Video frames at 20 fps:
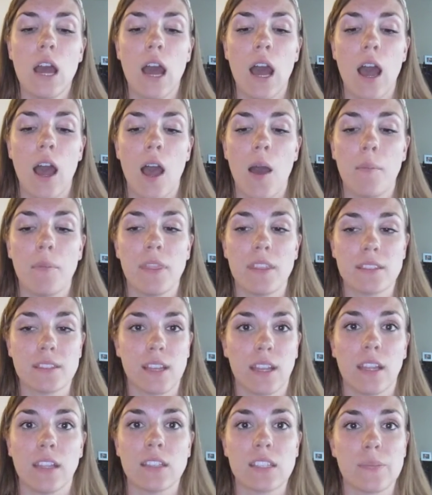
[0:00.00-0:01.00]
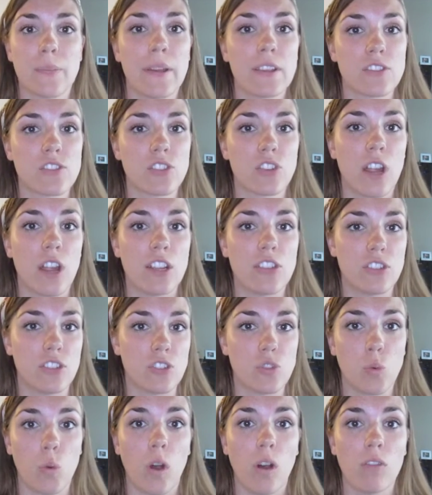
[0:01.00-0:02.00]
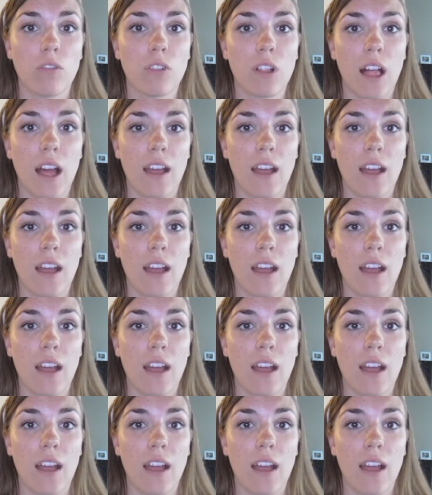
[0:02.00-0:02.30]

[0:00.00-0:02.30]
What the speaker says: The second semester I took 12